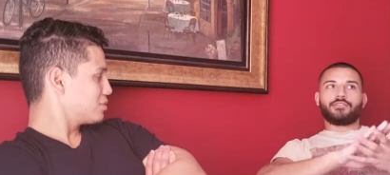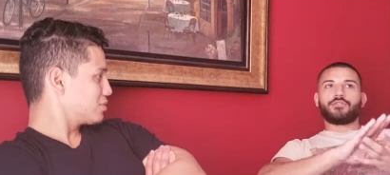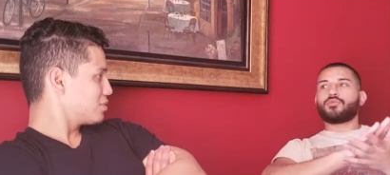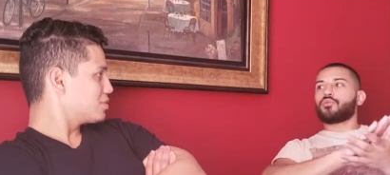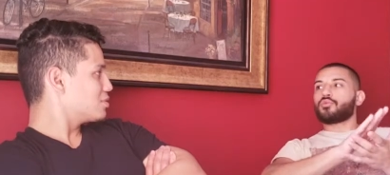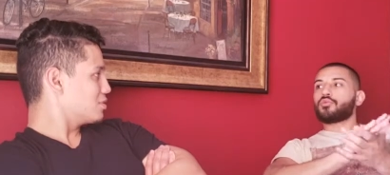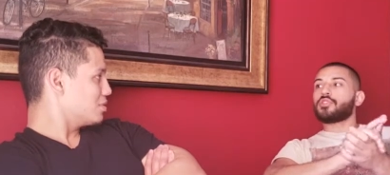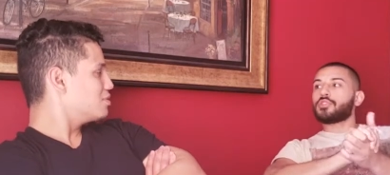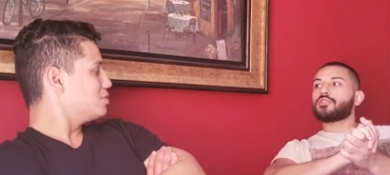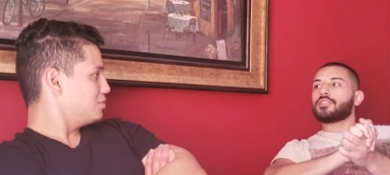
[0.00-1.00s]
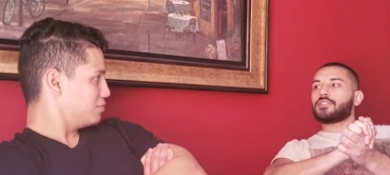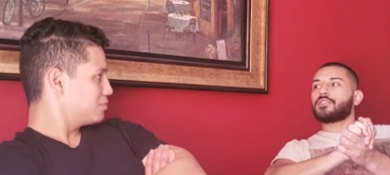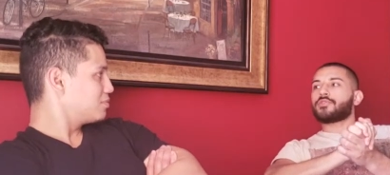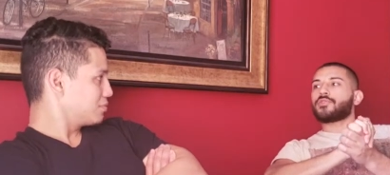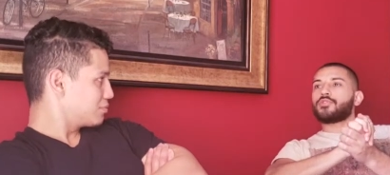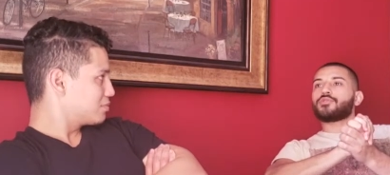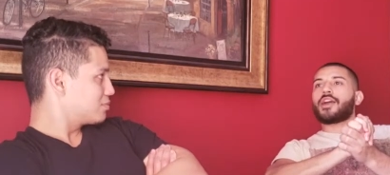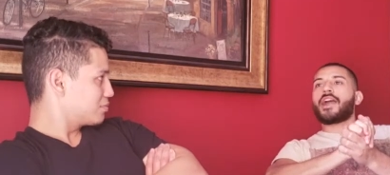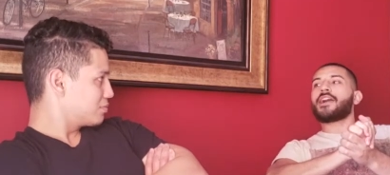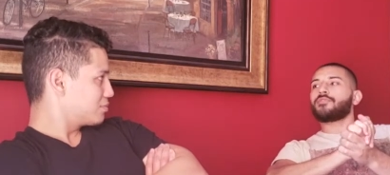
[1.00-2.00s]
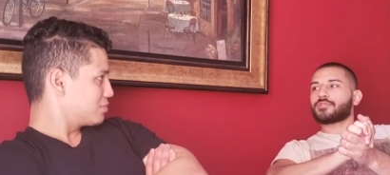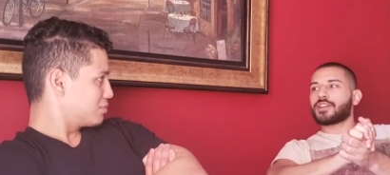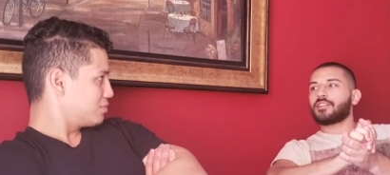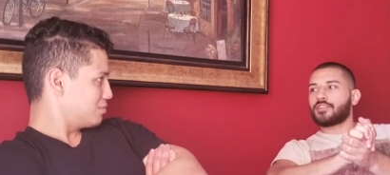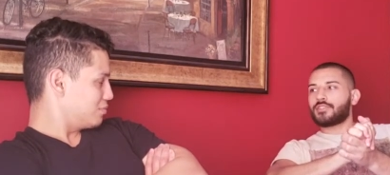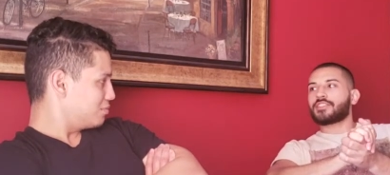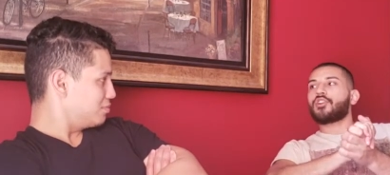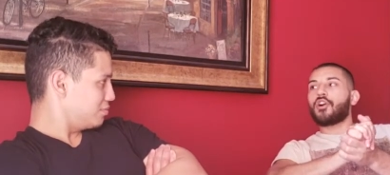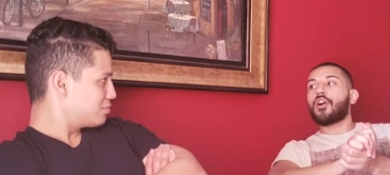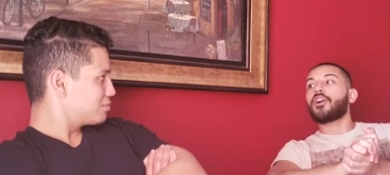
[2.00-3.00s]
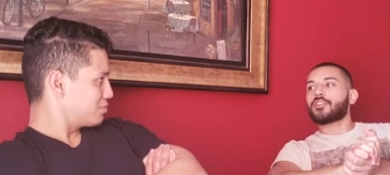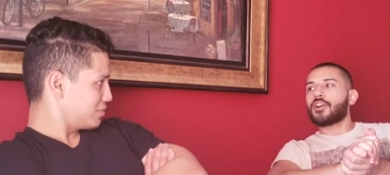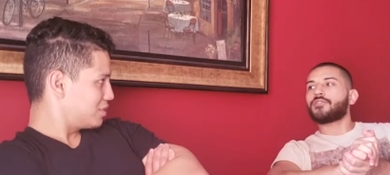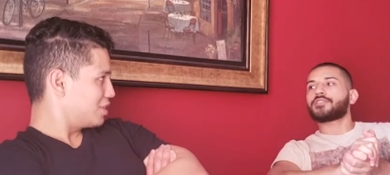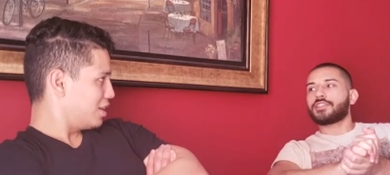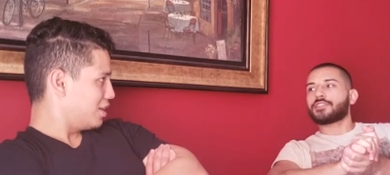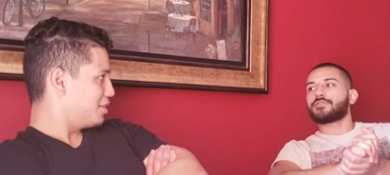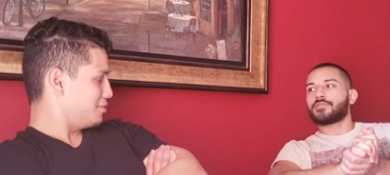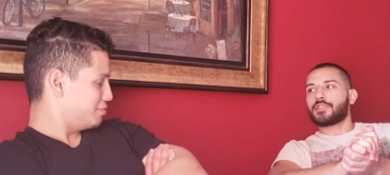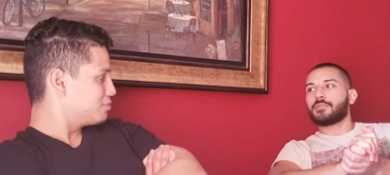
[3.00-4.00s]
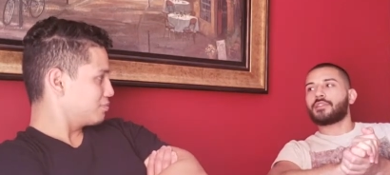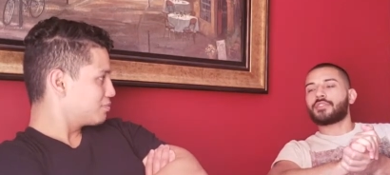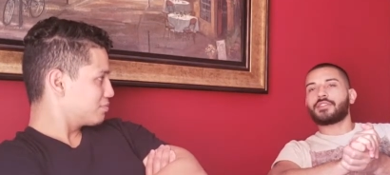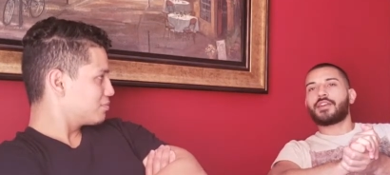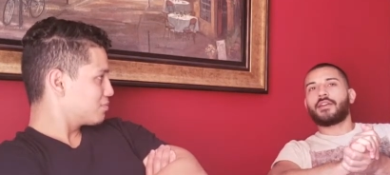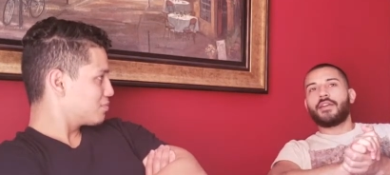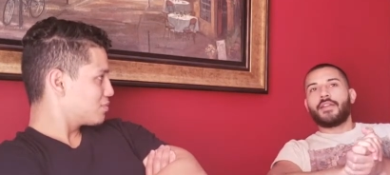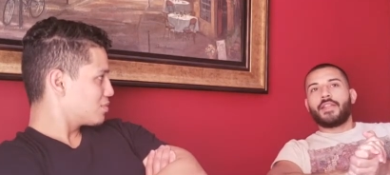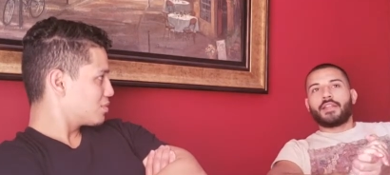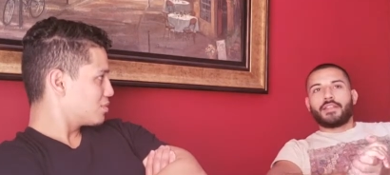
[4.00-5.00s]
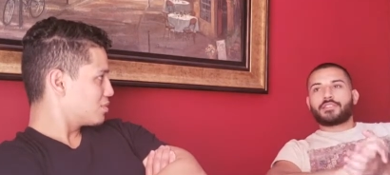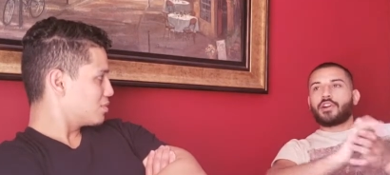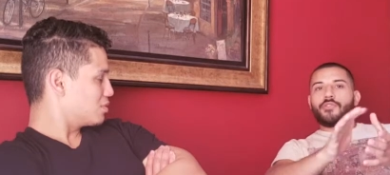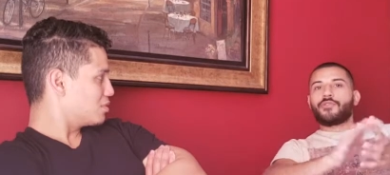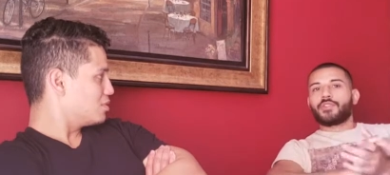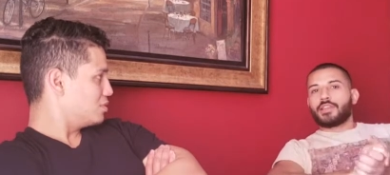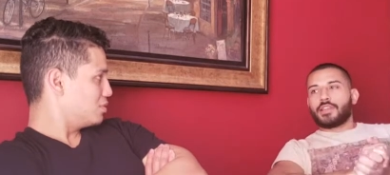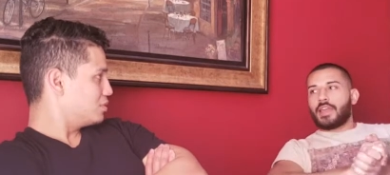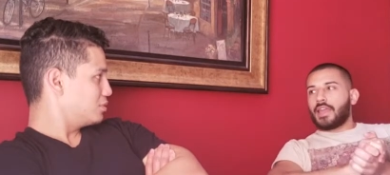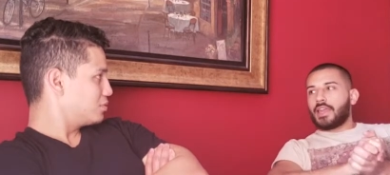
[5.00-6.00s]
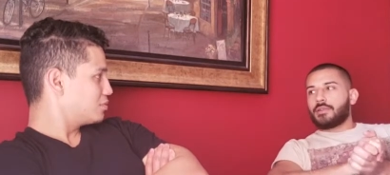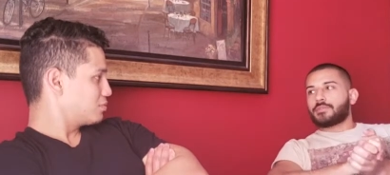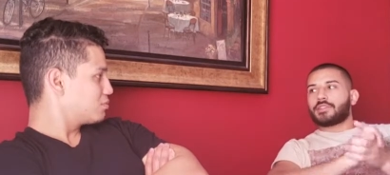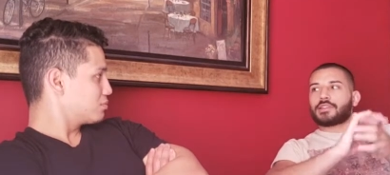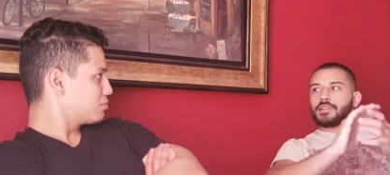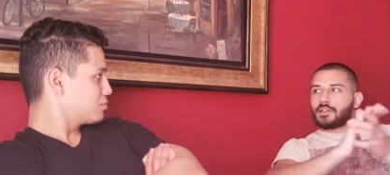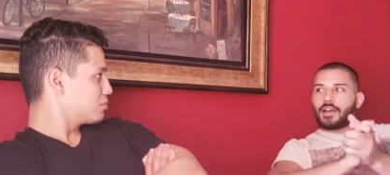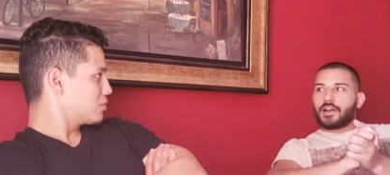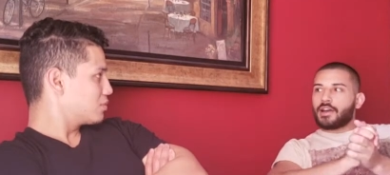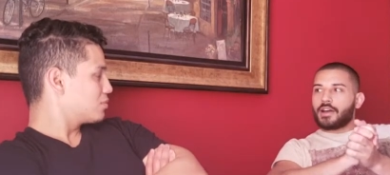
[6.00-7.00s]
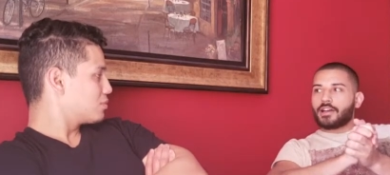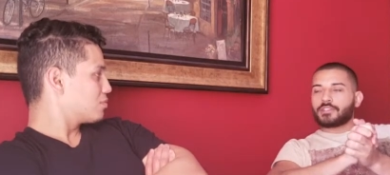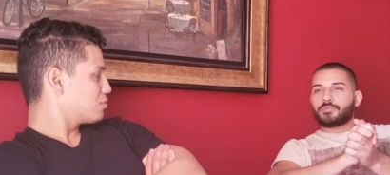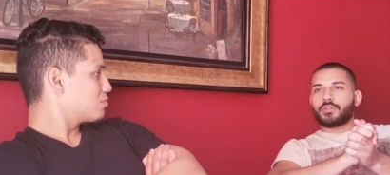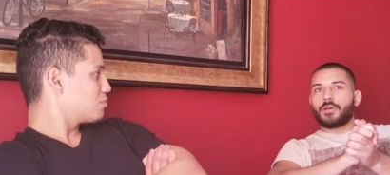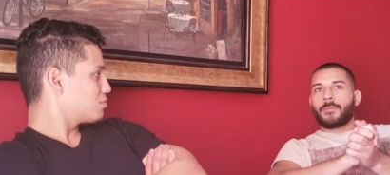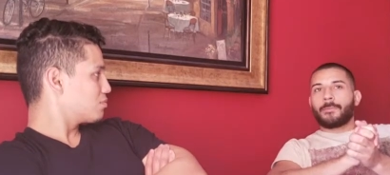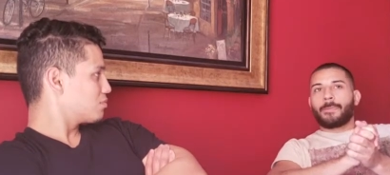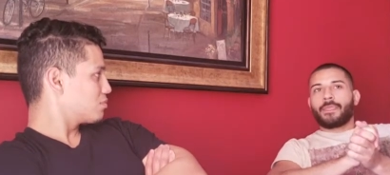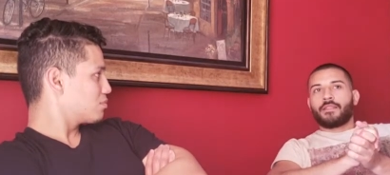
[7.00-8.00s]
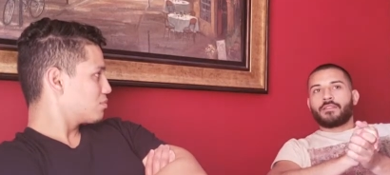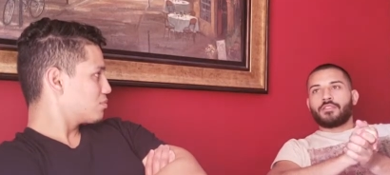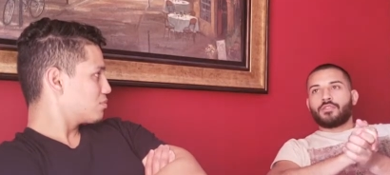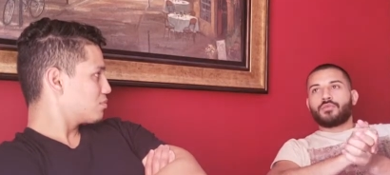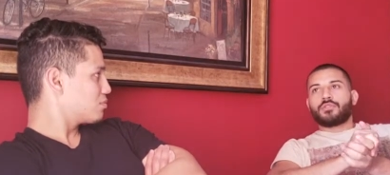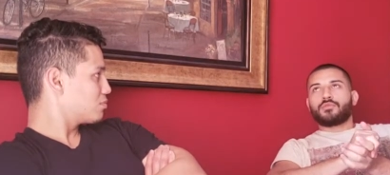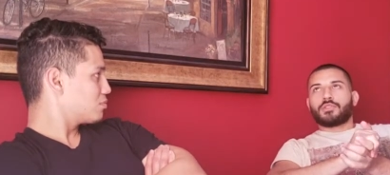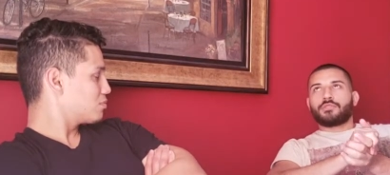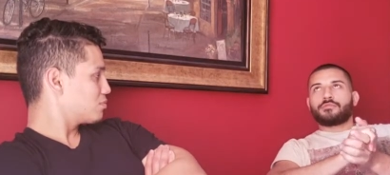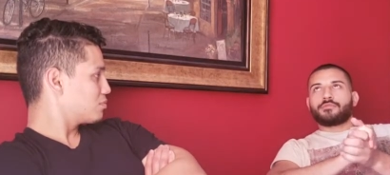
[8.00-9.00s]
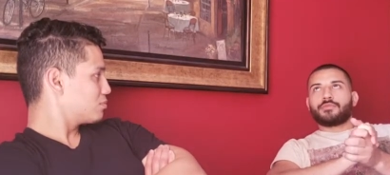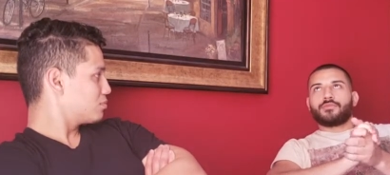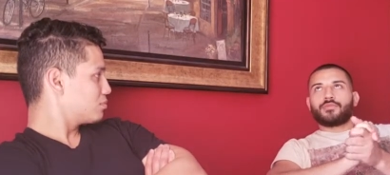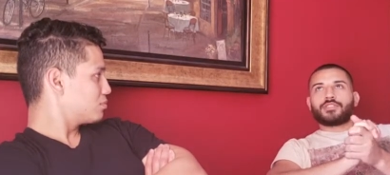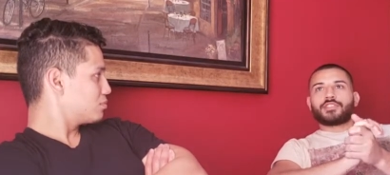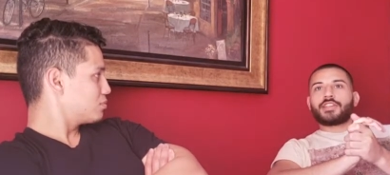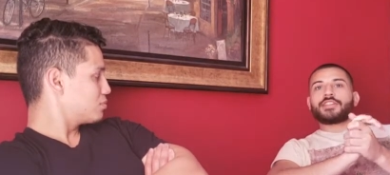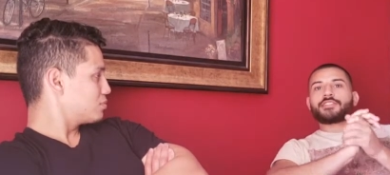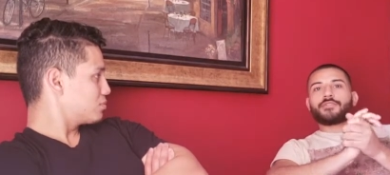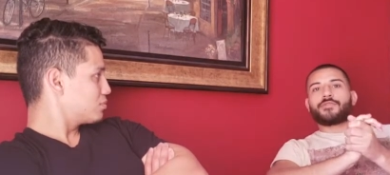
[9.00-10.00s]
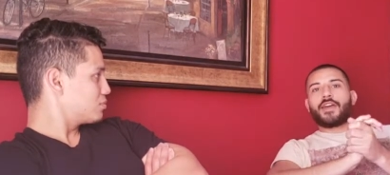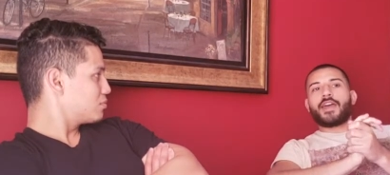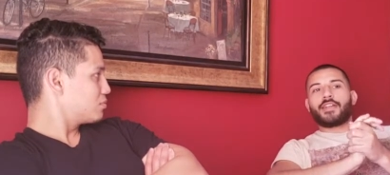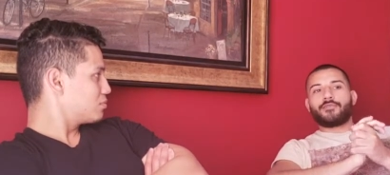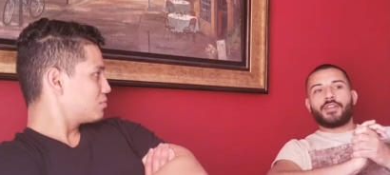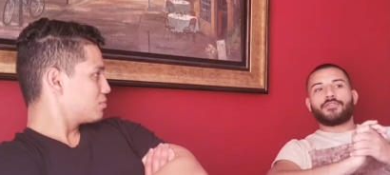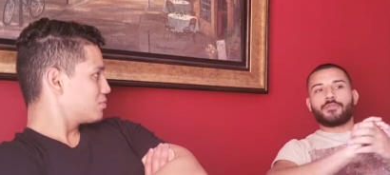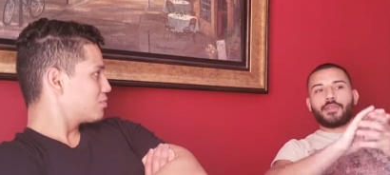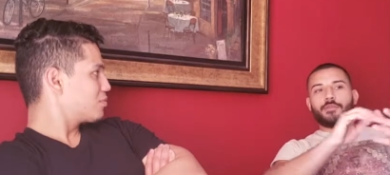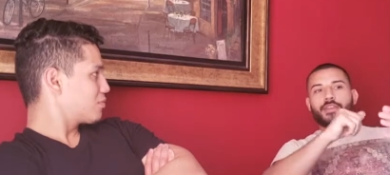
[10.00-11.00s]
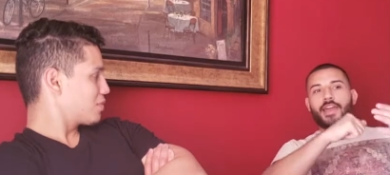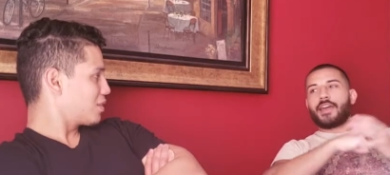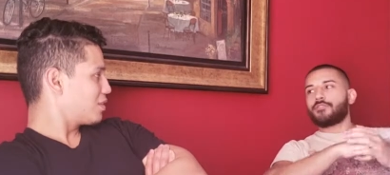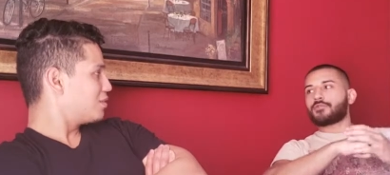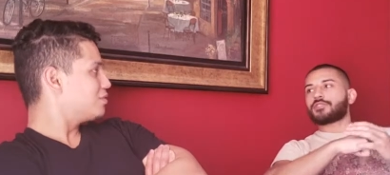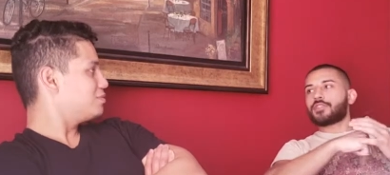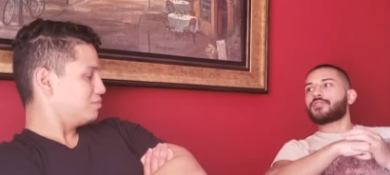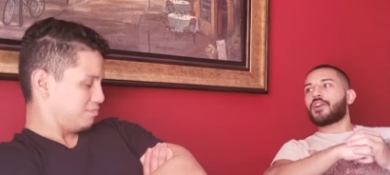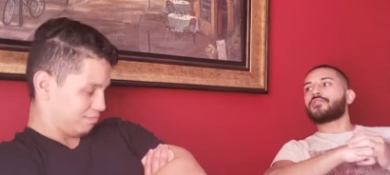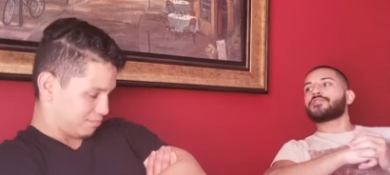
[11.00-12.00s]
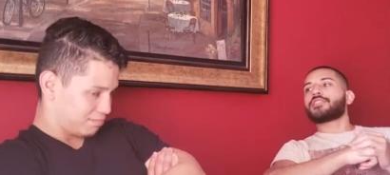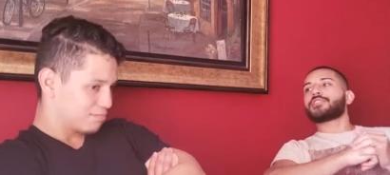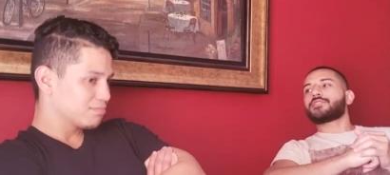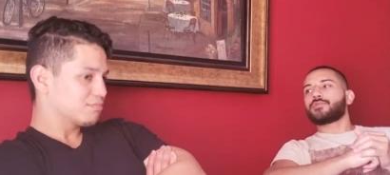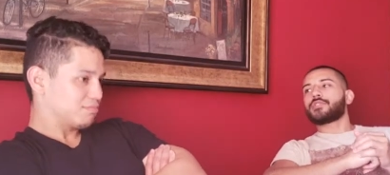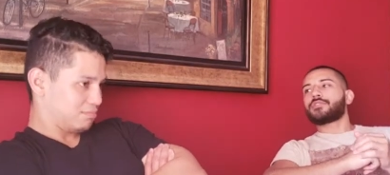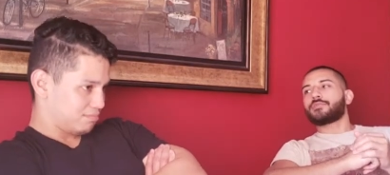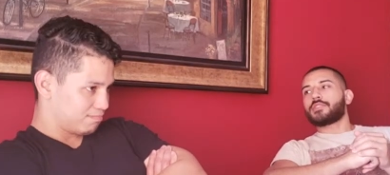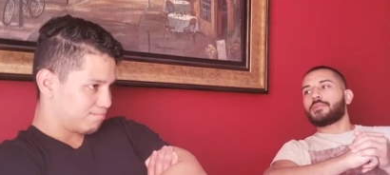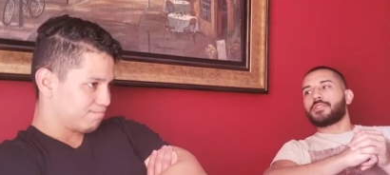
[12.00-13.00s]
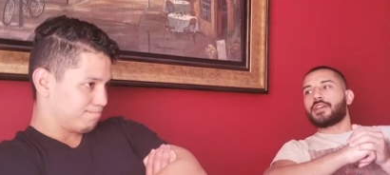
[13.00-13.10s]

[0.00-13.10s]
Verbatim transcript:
Speaker 1: you know real enough for you to have those kind of like the hard conversation yeah. with you. I mean, I think that it's all fun and games and ha ha ha's, but you know when when when shit hits the fan, we have to be able to have those tough conversations with them. You know I mean?